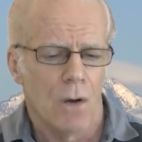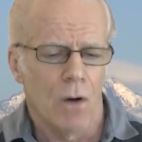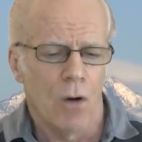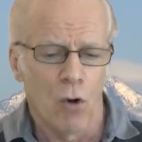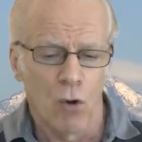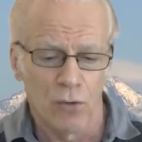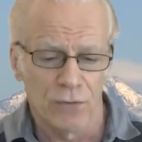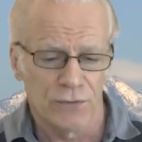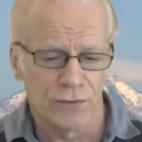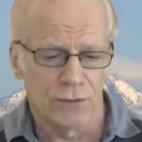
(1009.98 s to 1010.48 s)

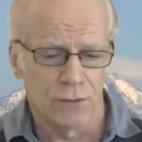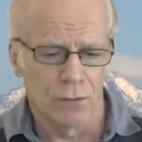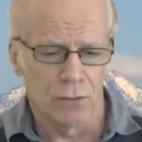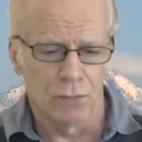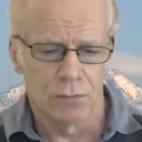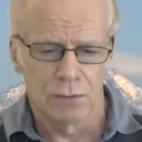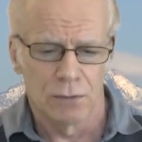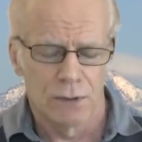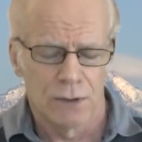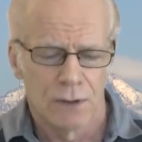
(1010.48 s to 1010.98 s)

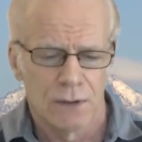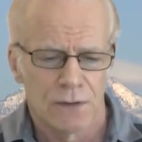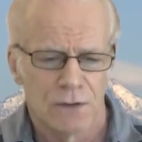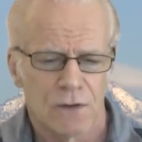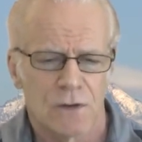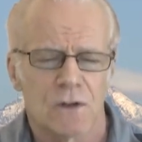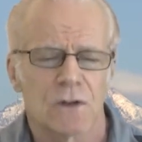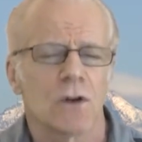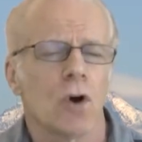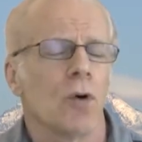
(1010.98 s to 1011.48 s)
also
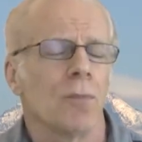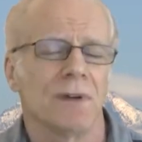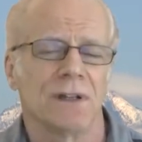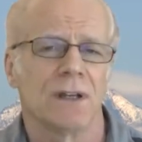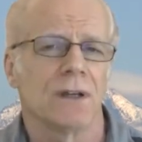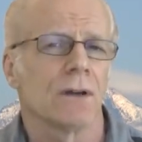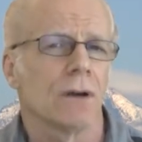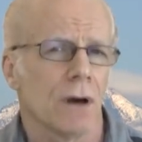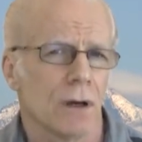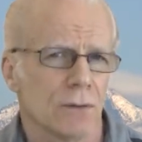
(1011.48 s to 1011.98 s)
so
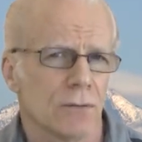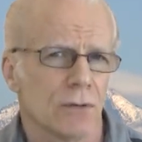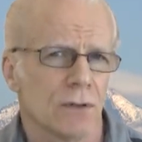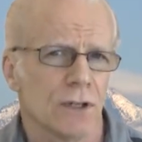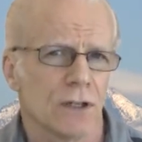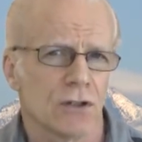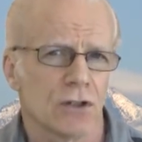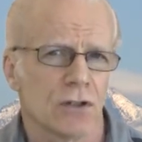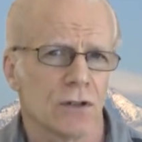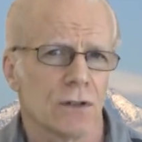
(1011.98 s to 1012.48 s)
many
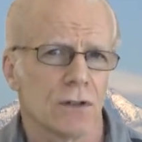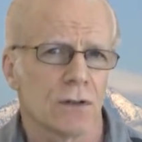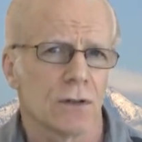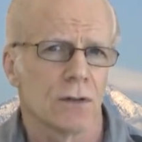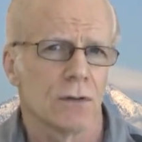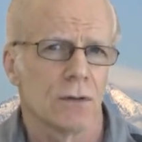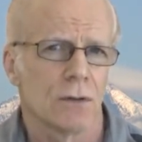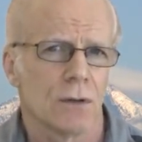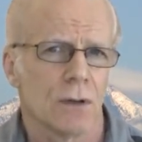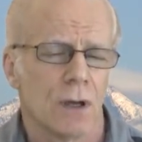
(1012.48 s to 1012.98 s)

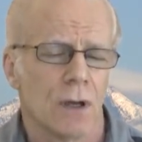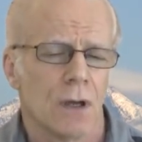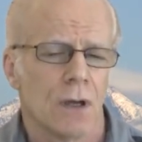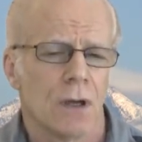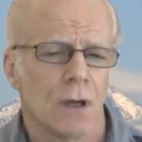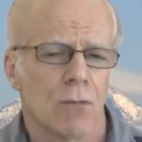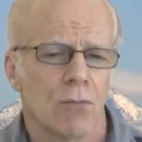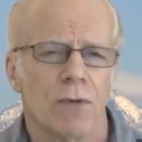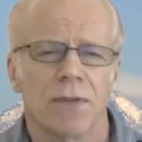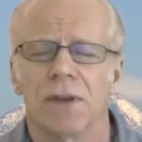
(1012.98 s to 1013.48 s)
contradictions
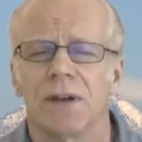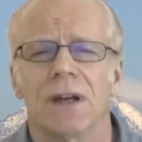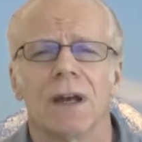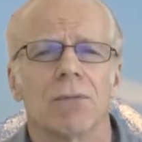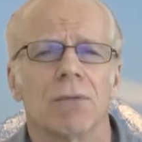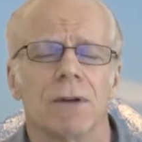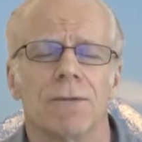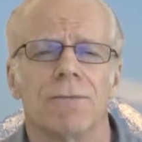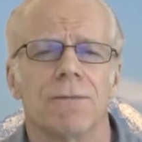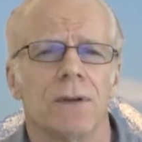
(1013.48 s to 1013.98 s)
within
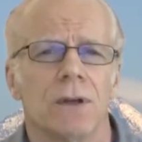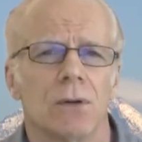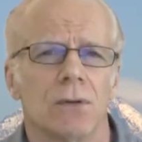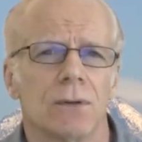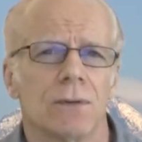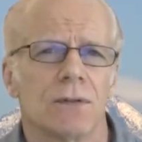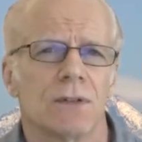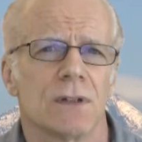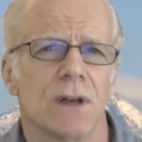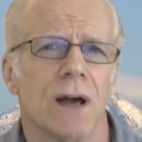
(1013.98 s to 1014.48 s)
every field
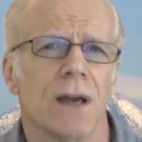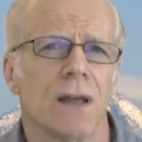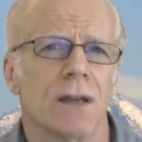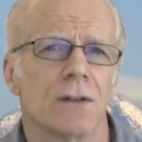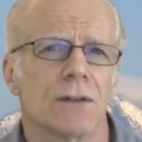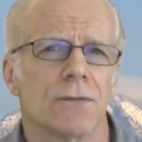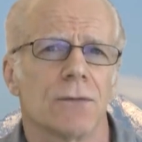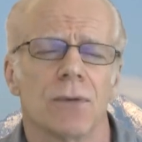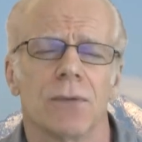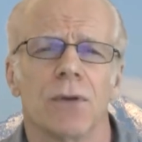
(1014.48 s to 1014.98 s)
of
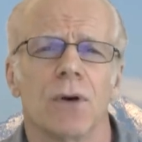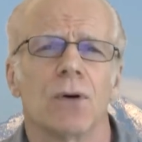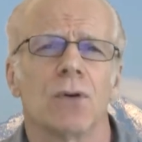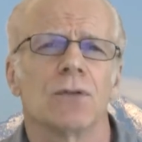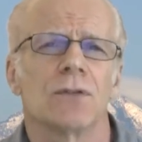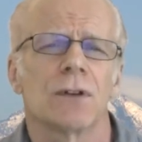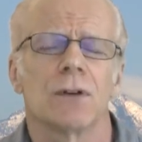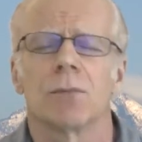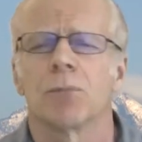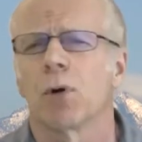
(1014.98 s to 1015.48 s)
science for
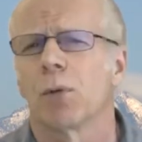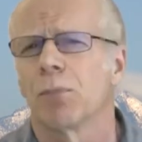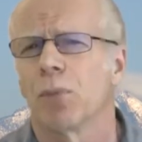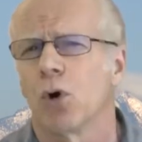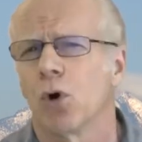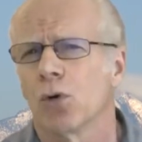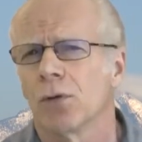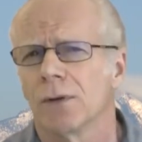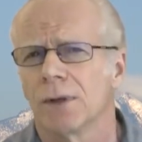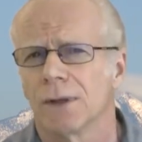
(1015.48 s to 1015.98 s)
those that are
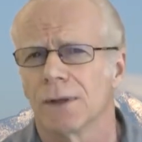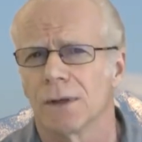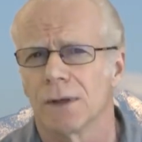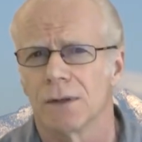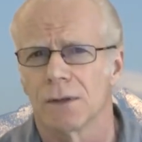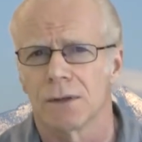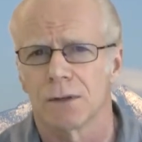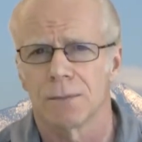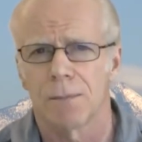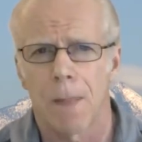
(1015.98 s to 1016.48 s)
purporting
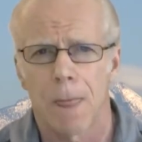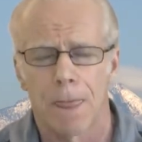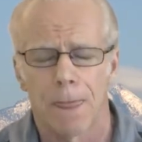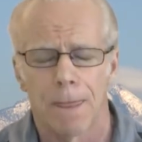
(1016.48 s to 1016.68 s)
this.